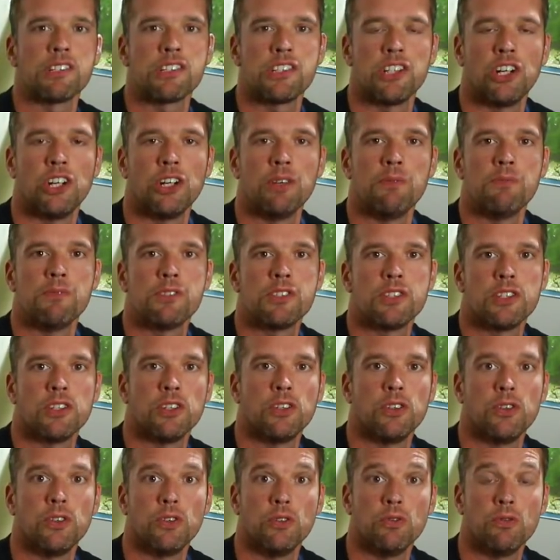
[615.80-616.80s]
time
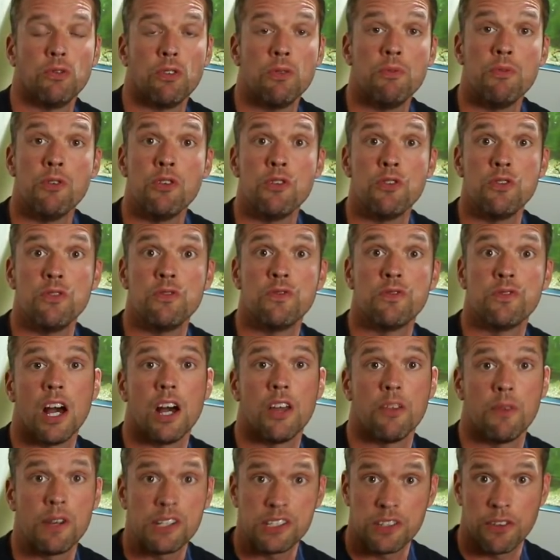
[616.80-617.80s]
to remove
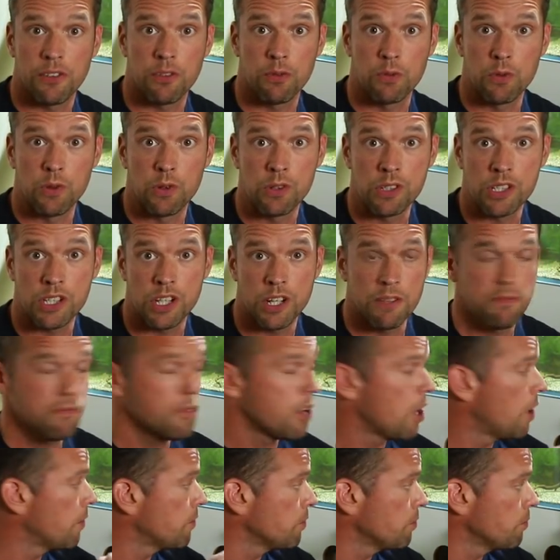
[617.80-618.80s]
uh, the rest of the water
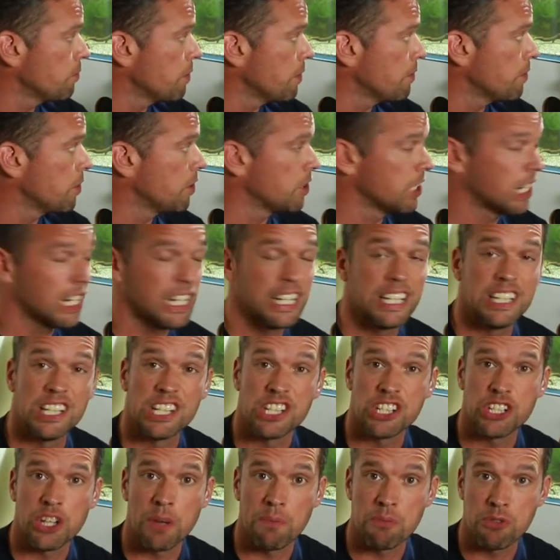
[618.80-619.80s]
after we've kind of cleaned
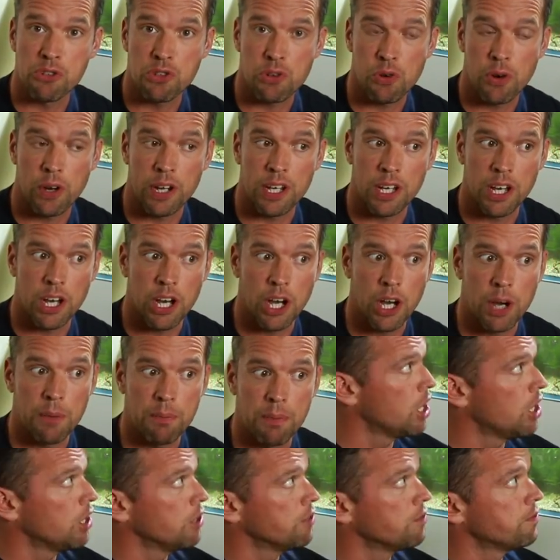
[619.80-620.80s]
the substrate
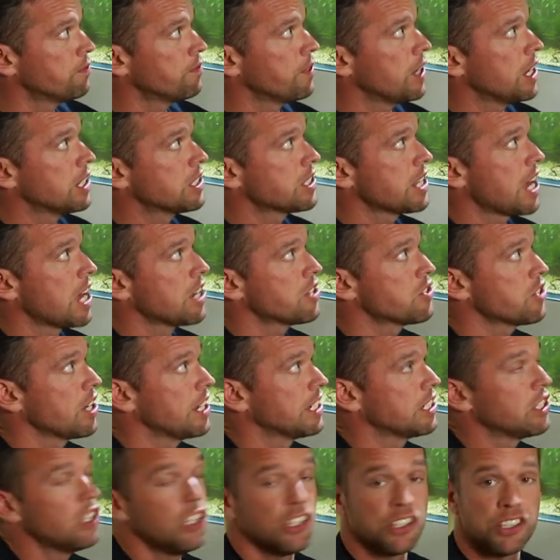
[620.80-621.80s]
up. I've attached
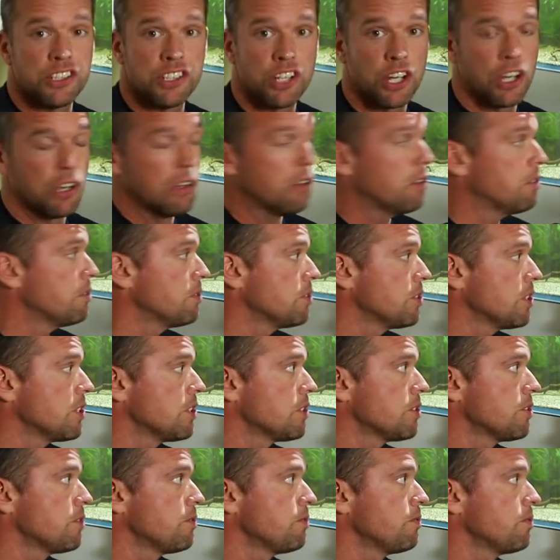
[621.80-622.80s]
a garden hose
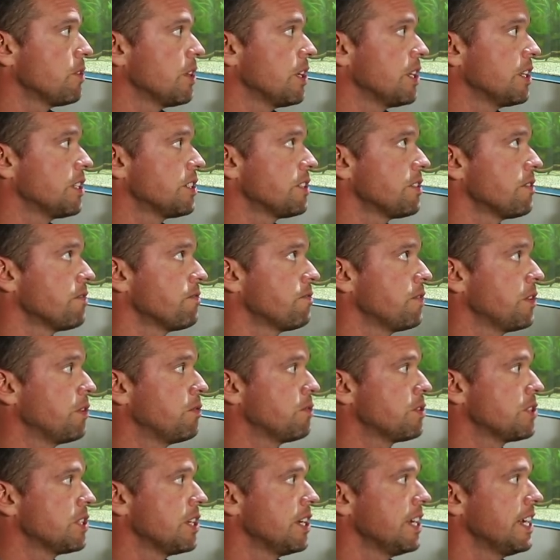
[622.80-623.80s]
to this
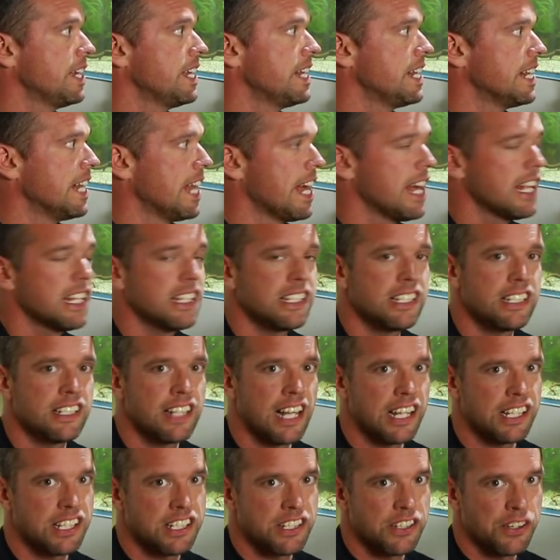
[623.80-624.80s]
filter inlet
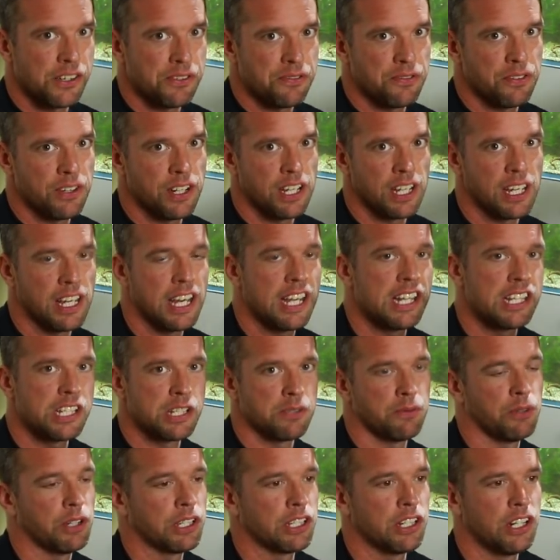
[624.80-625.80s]
that's siphoning
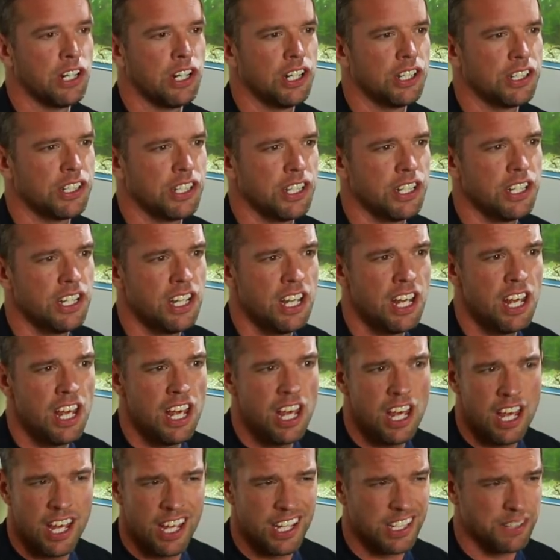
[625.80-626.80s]
into my garden.
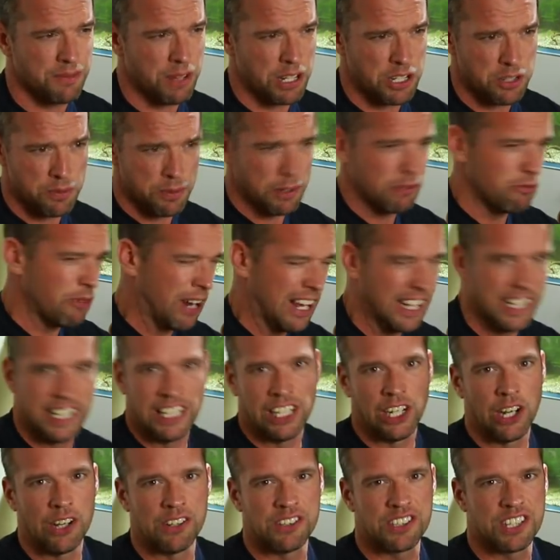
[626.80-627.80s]
It's actually been
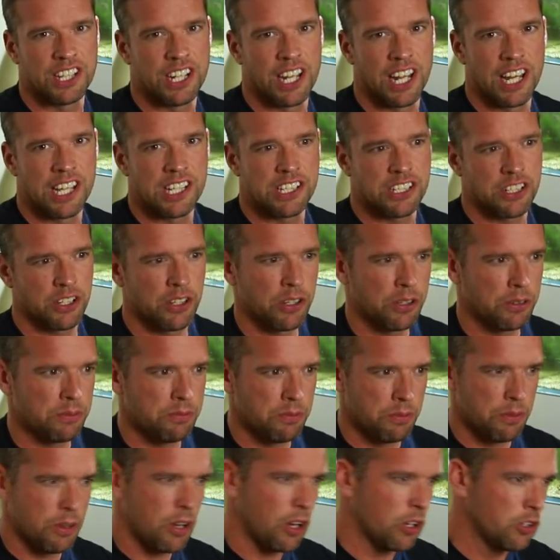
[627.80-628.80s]
raining loads today, so
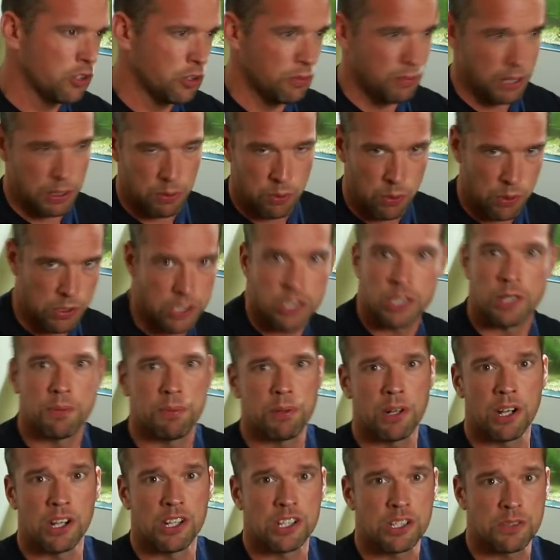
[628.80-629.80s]
I normally water the
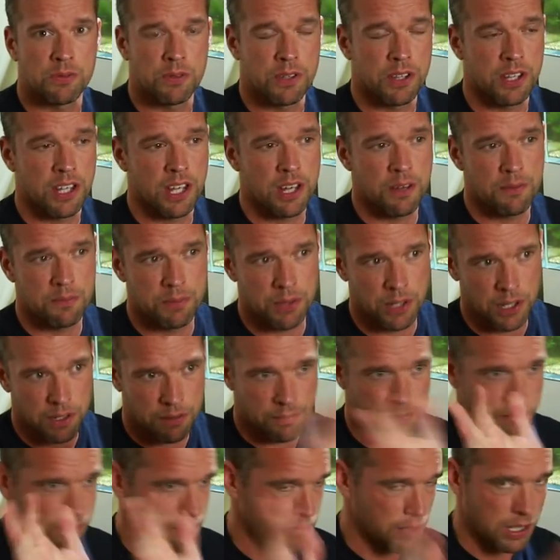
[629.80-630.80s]
plants with it,
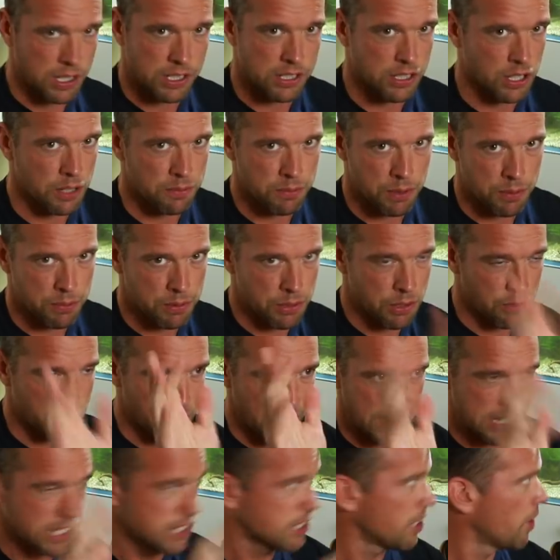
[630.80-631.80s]
but that's no problem, the
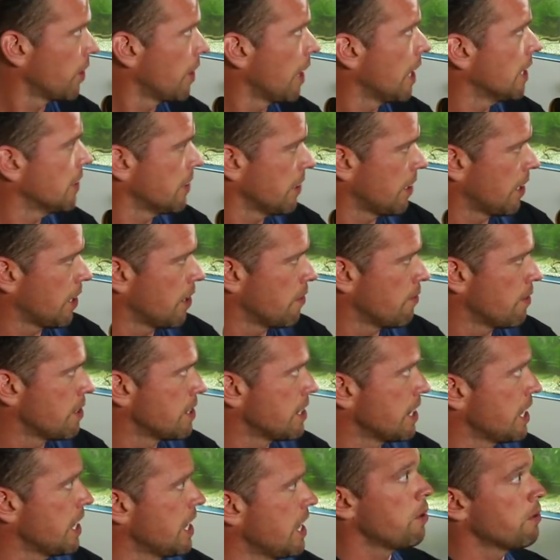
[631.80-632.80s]
rain's done that today
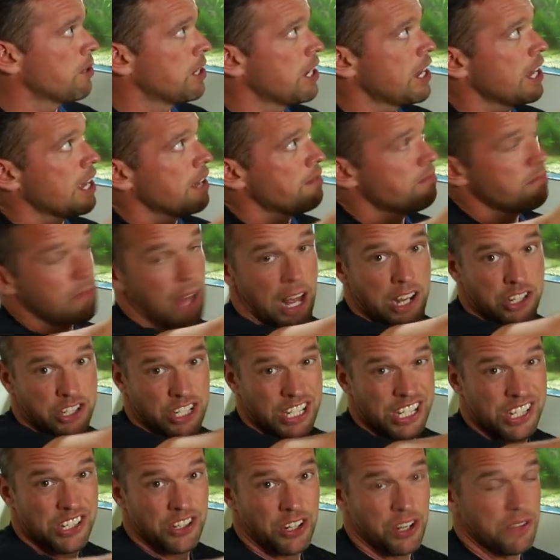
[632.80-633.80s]
already. I'm gonna
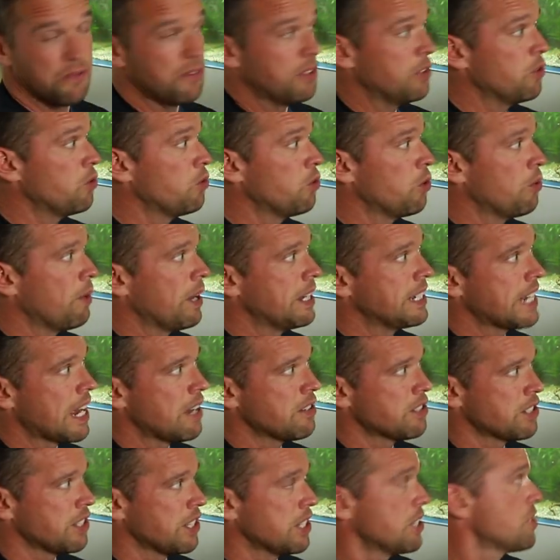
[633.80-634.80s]
actually siphon all the way
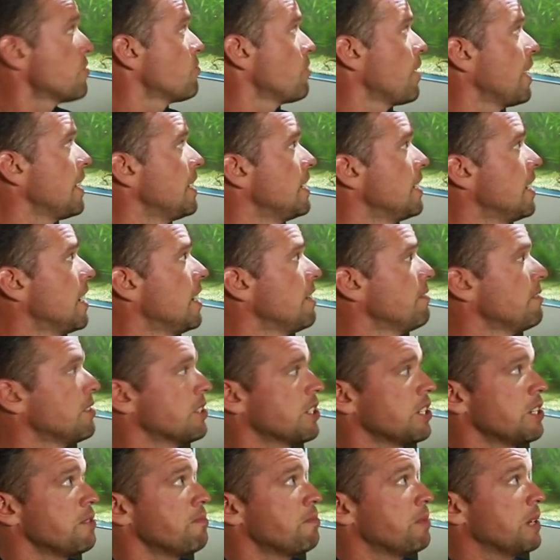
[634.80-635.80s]
down to the strainer.
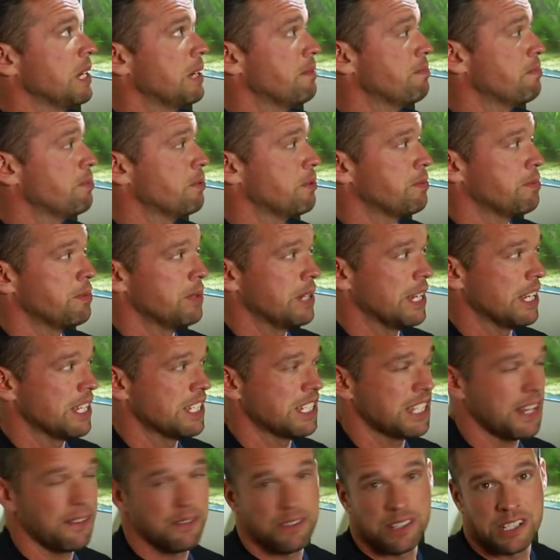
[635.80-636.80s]
It's gonna be probably a
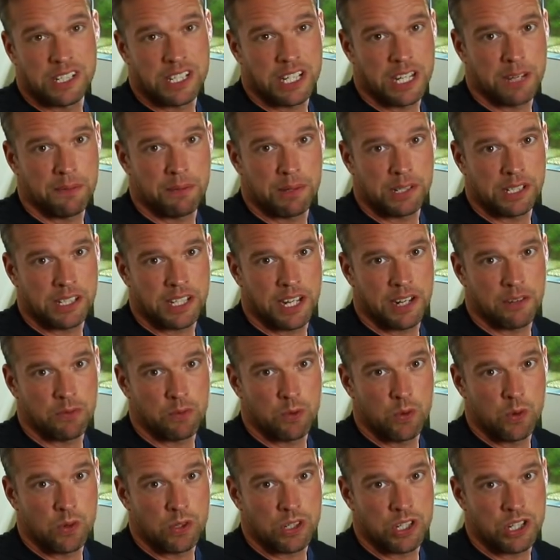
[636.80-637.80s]
70%
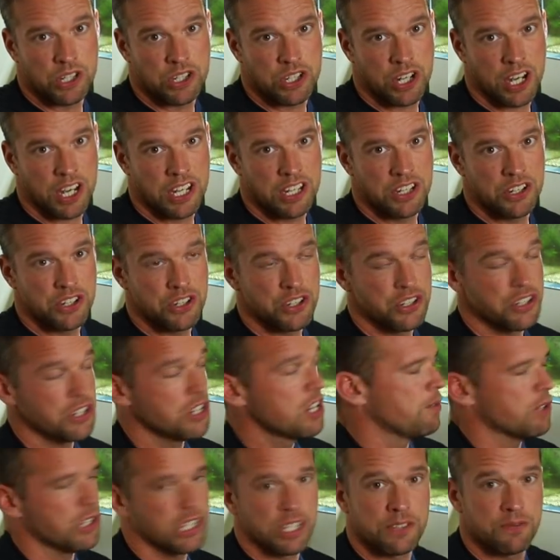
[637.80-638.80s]
water
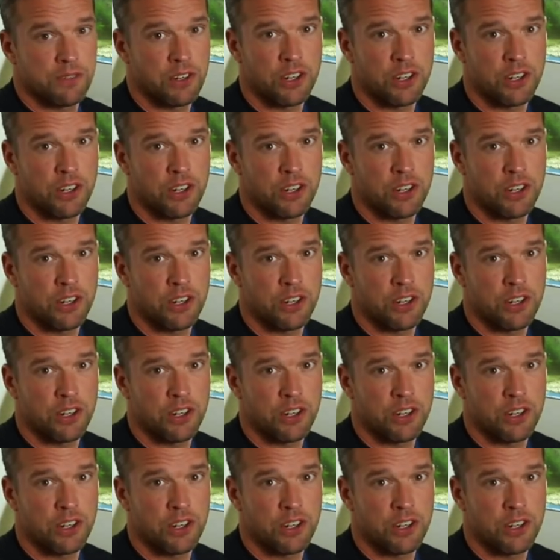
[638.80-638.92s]
change, which is